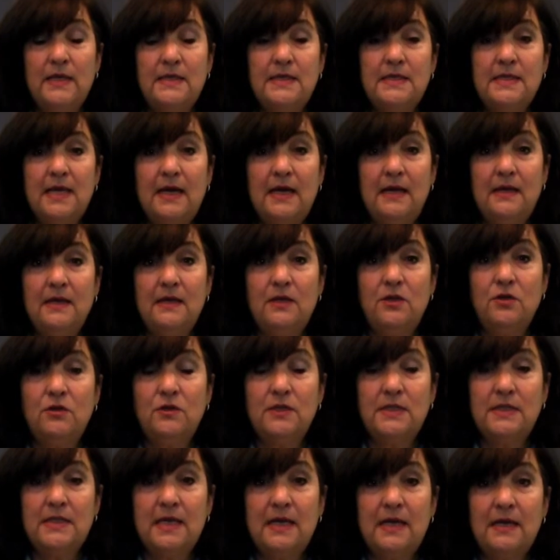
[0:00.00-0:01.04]
signing your
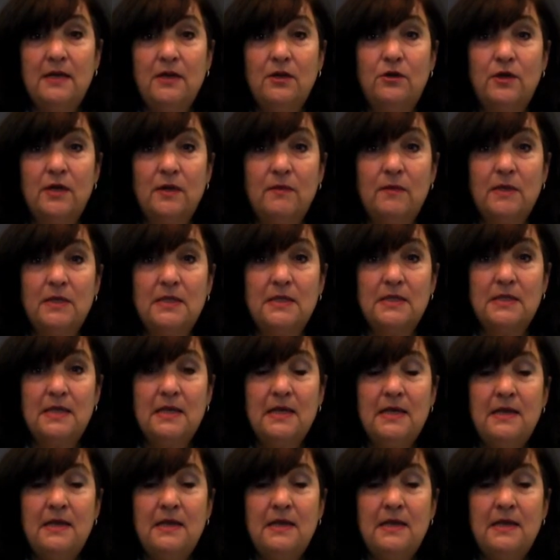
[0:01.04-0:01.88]
sale agreement,